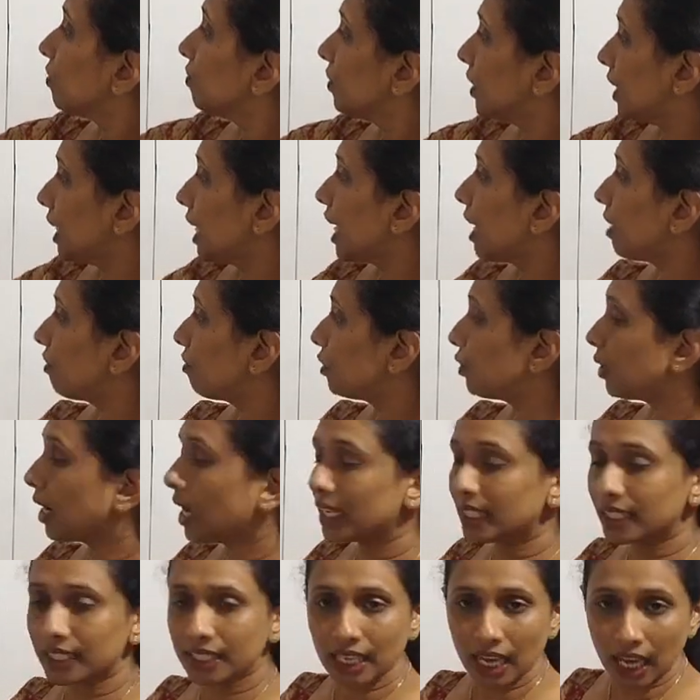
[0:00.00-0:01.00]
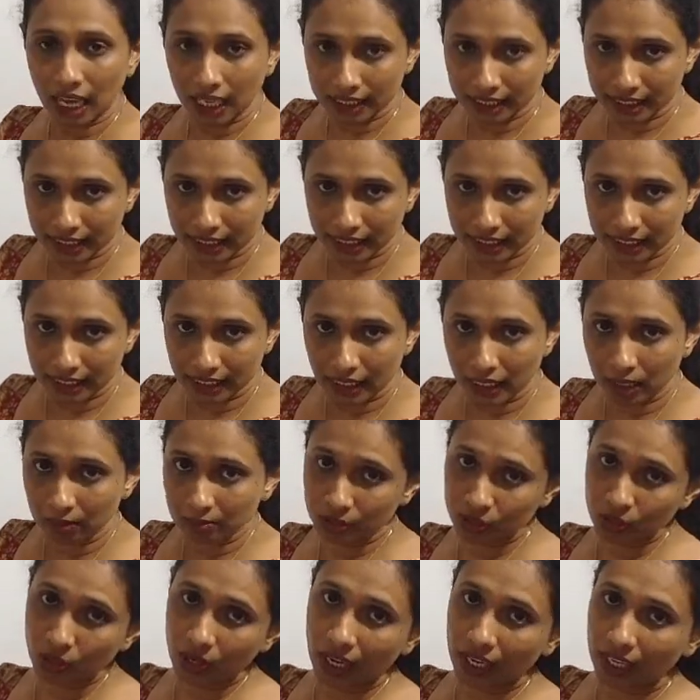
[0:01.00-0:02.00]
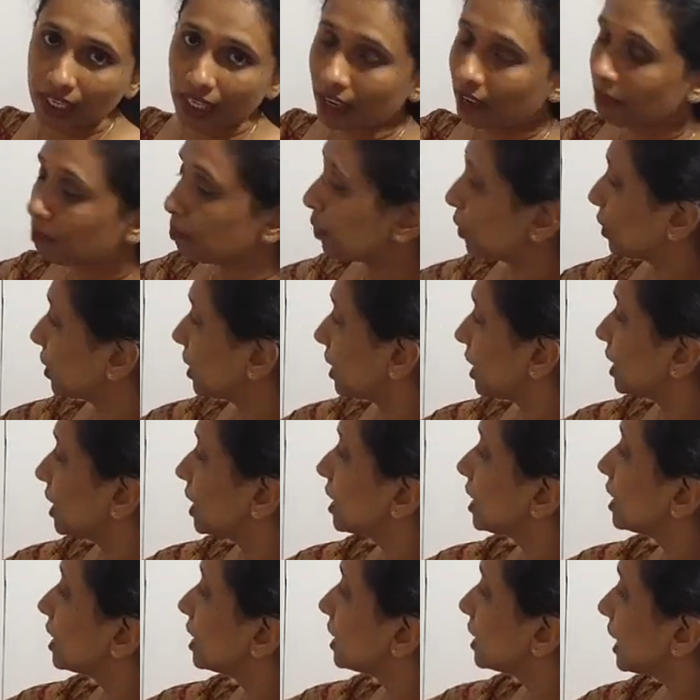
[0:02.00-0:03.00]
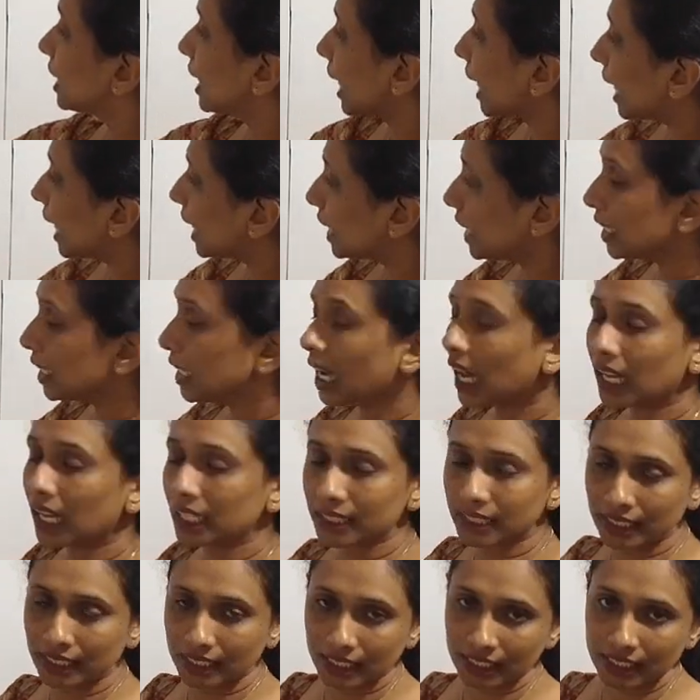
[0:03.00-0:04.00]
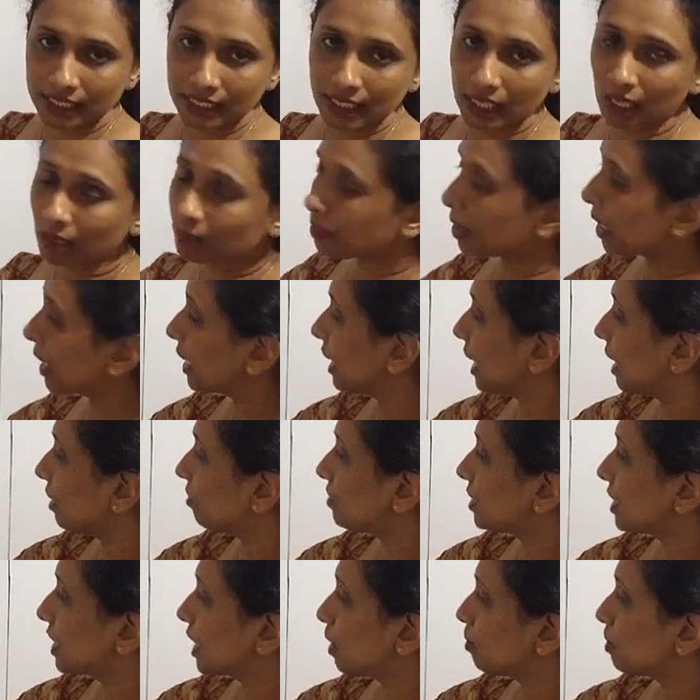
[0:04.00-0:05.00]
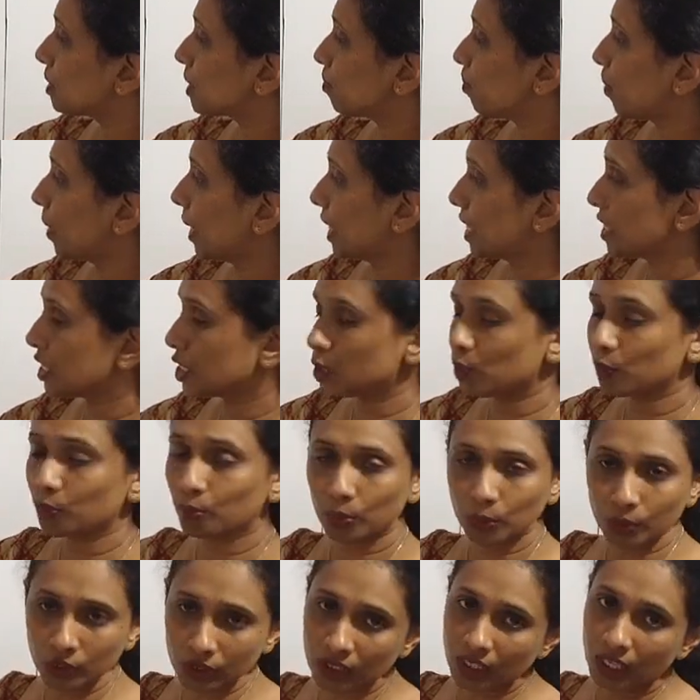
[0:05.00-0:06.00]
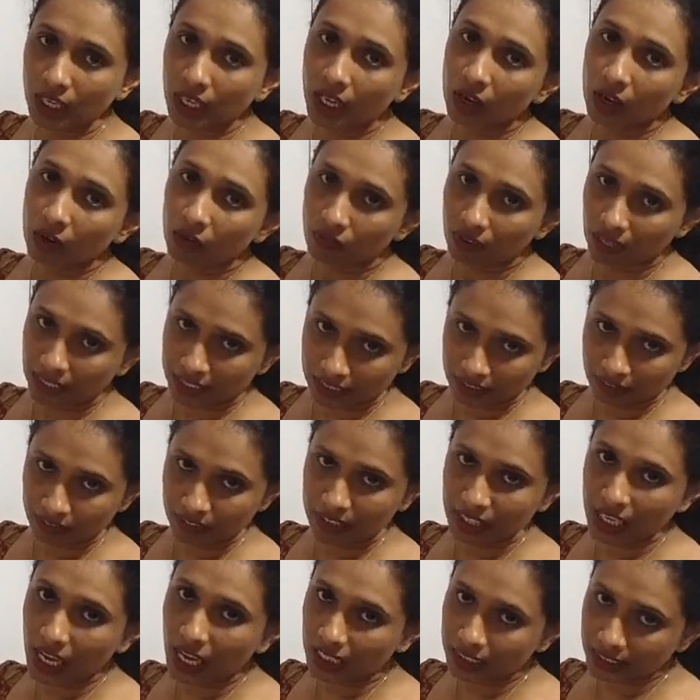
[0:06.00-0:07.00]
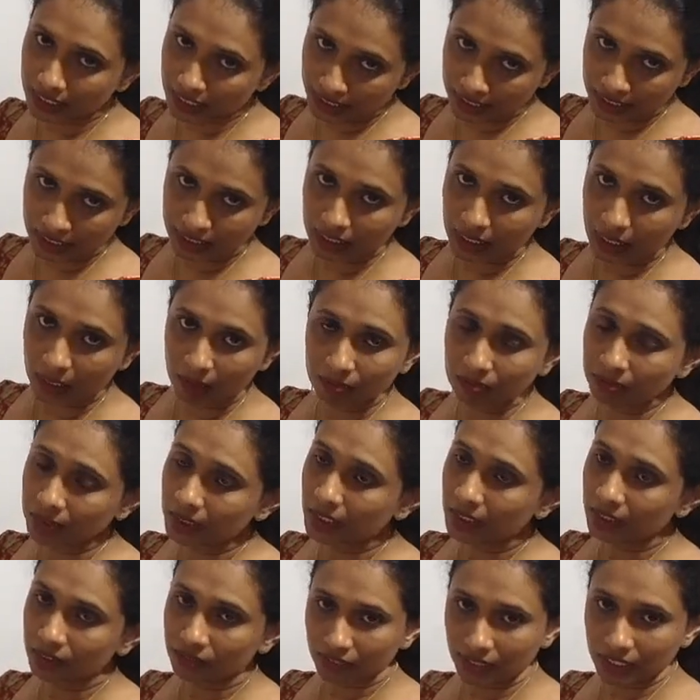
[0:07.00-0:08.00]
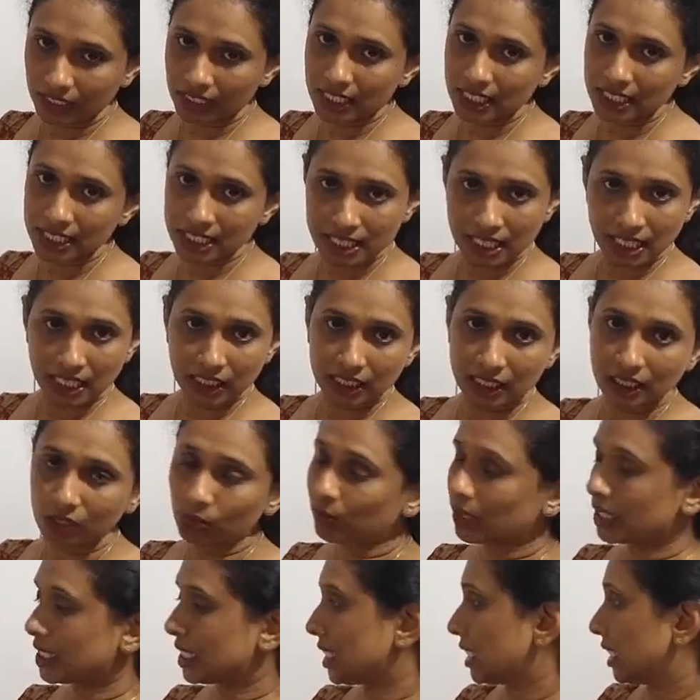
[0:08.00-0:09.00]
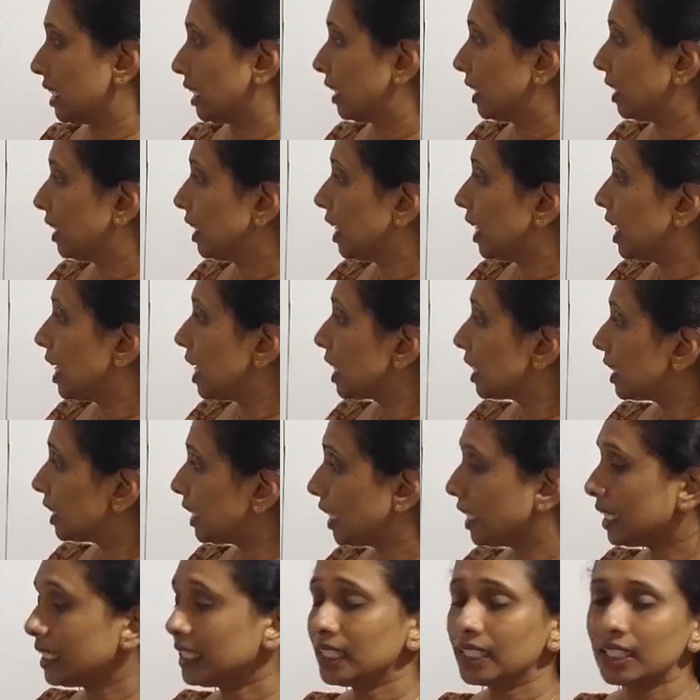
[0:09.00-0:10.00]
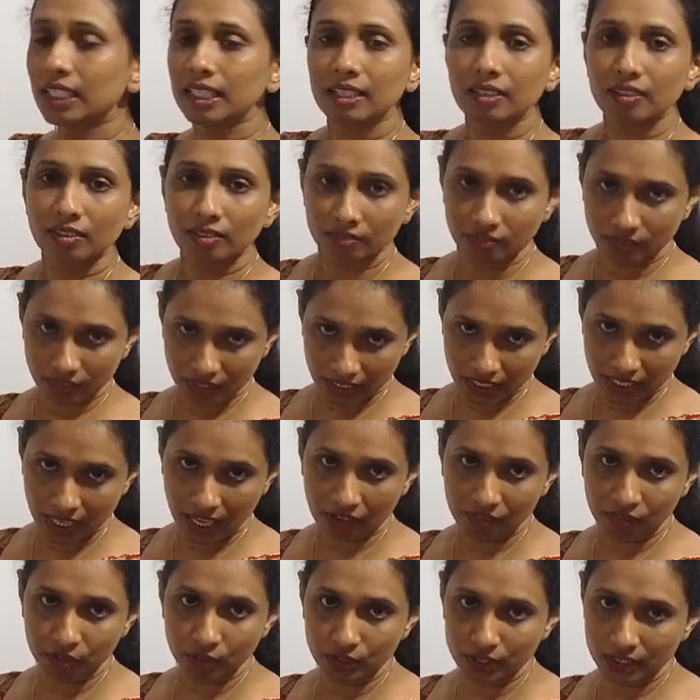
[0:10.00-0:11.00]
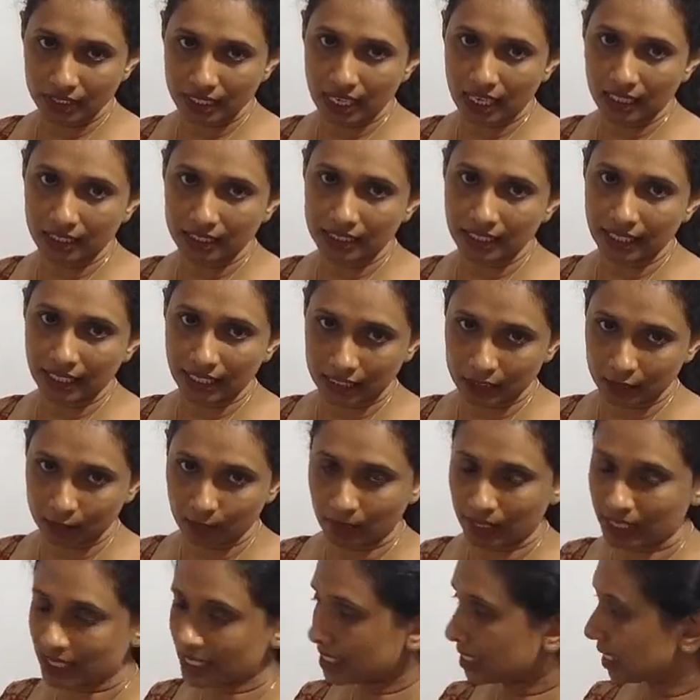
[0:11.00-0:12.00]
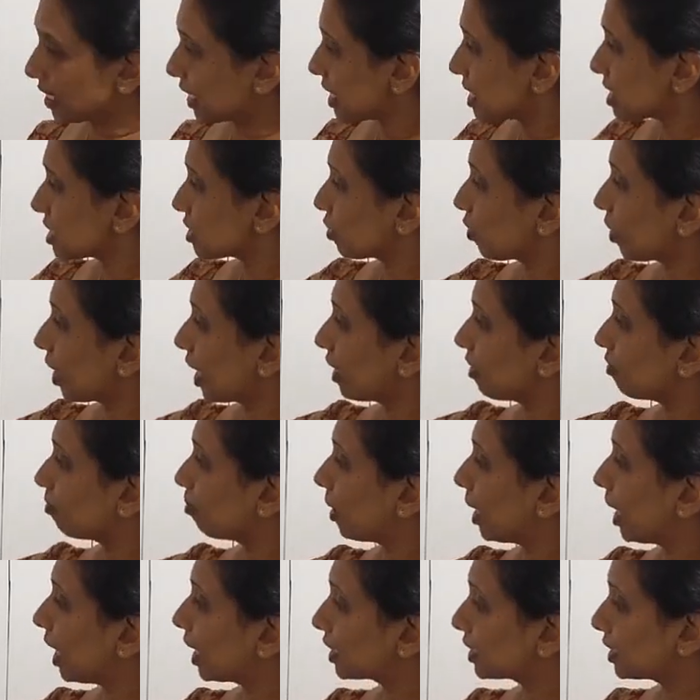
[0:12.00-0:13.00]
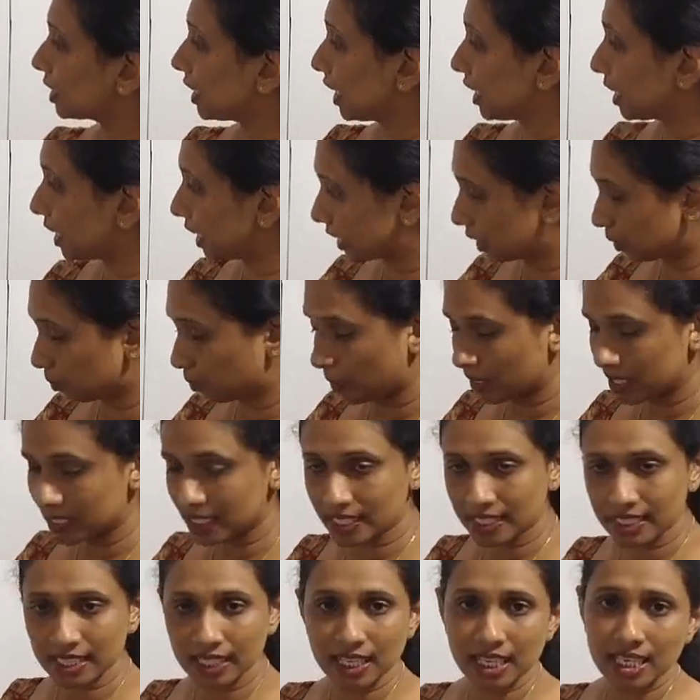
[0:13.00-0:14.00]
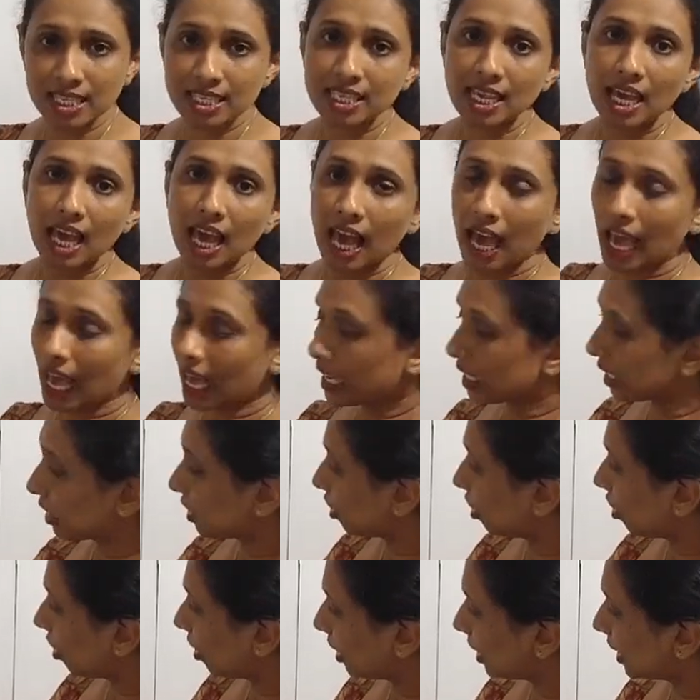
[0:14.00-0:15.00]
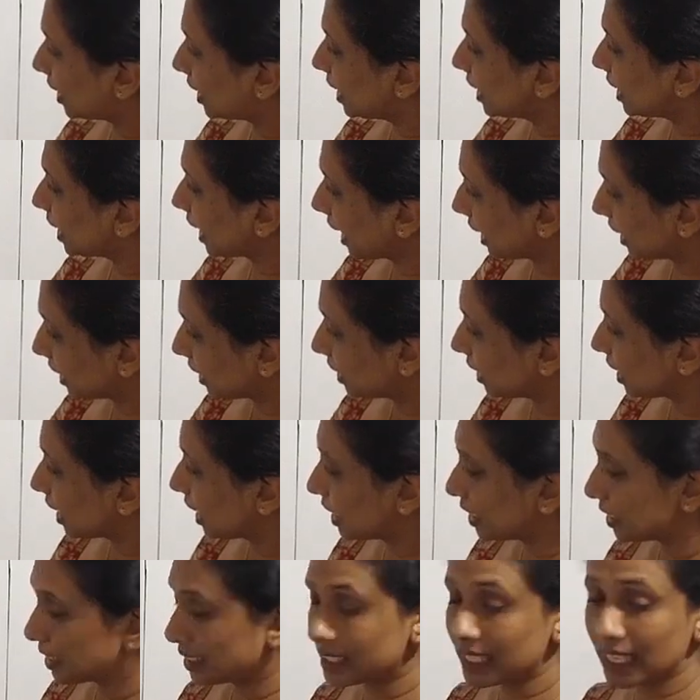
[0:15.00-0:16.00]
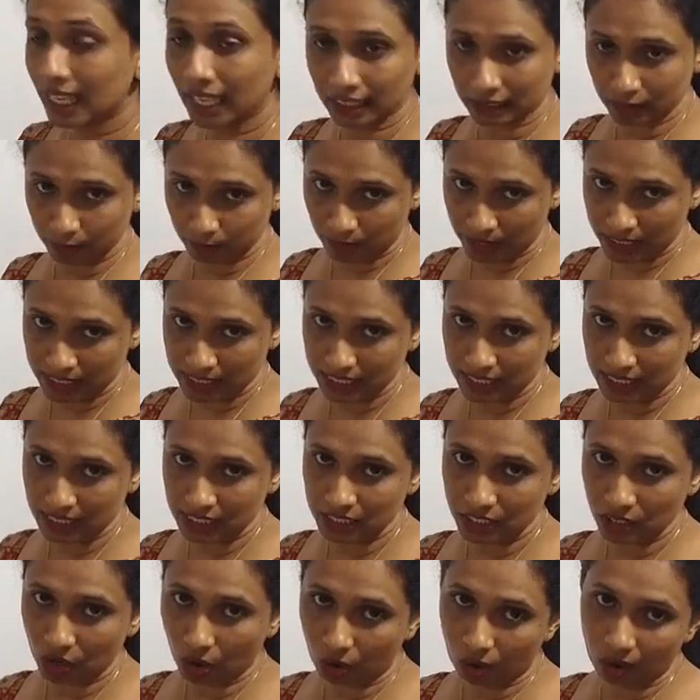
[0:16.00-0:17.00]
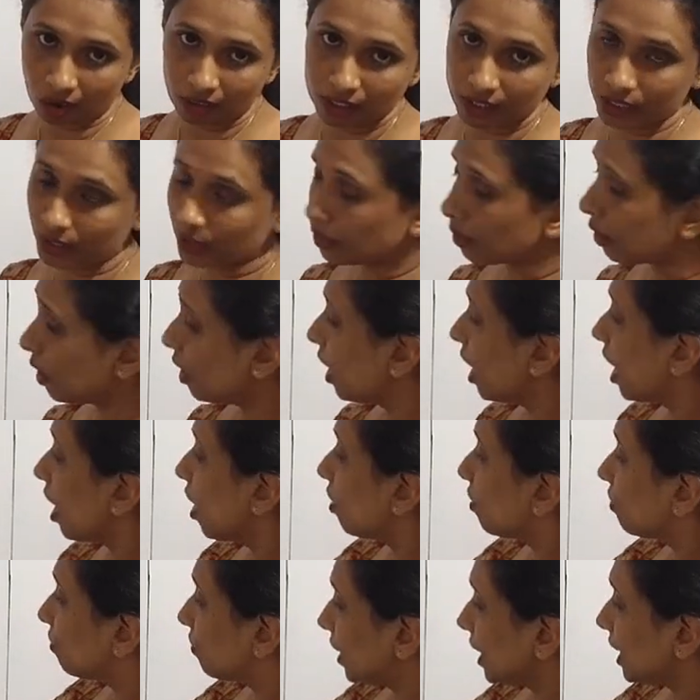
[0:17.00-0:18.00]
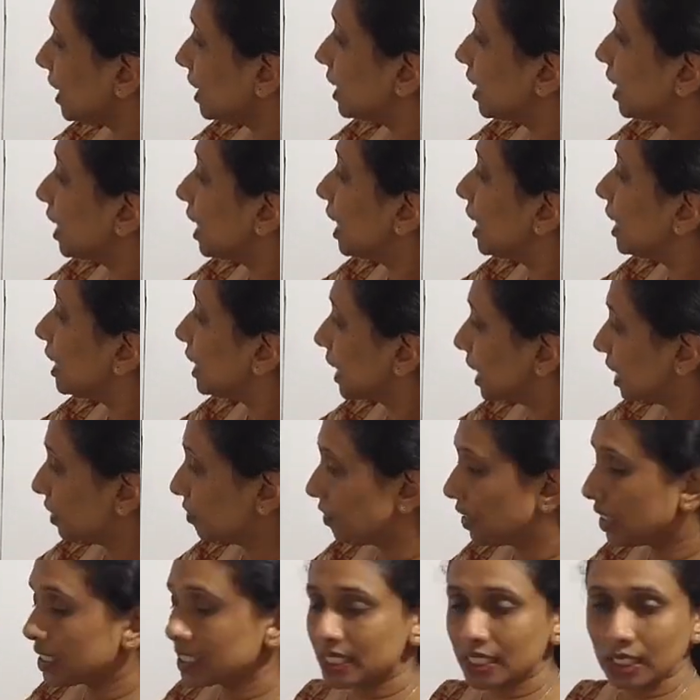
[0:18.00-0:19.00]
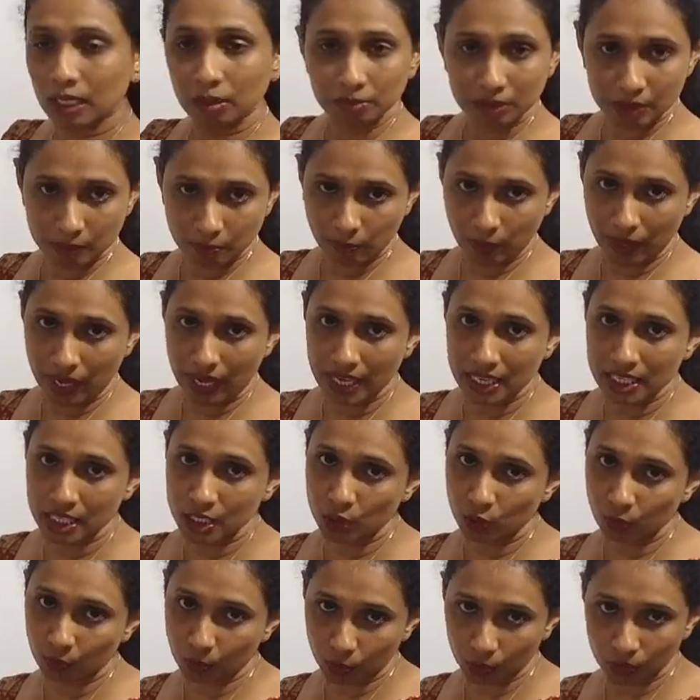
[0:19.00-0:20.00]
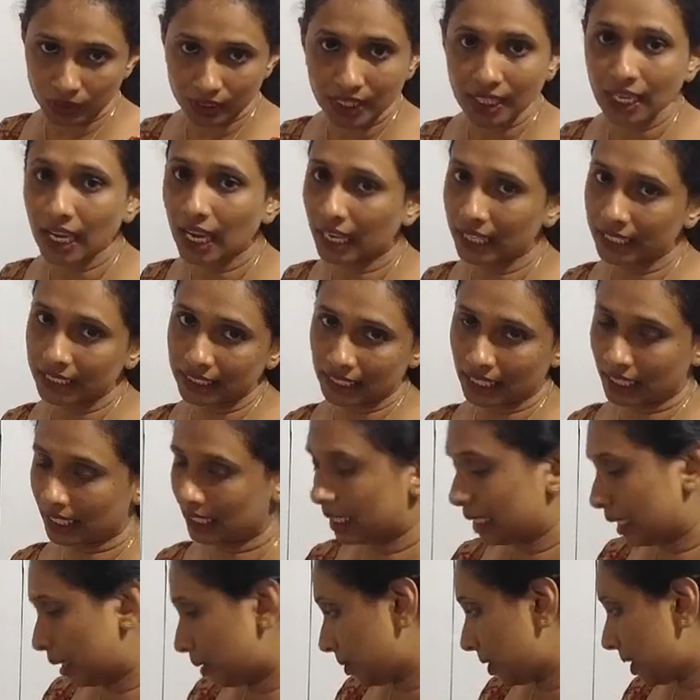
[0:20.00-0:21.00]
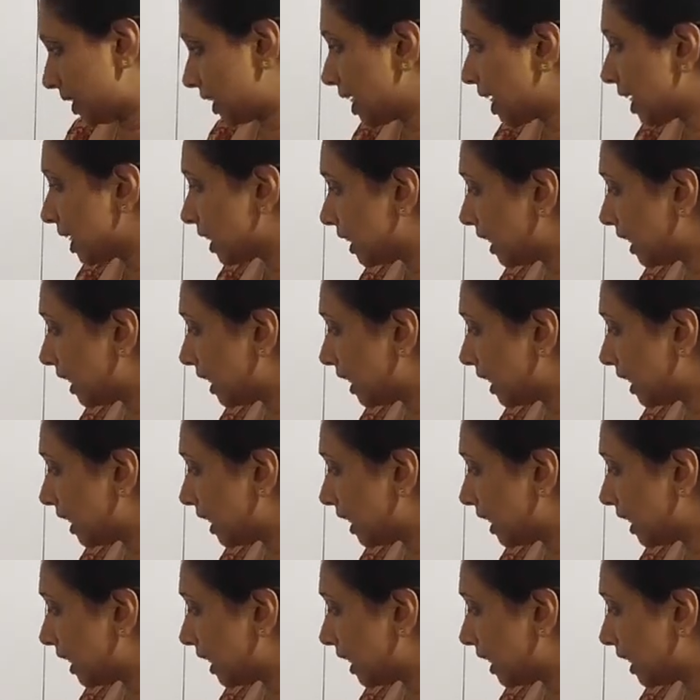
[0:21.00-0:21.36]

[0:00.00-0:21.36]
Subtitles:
we have to add the other income. So I have put the heading other income and left some space to put whatever the other income figures in the question. Then we have to deduct the expenses. So I have marked expenses and already categorized the expenses also, with leaving some space to put the line items.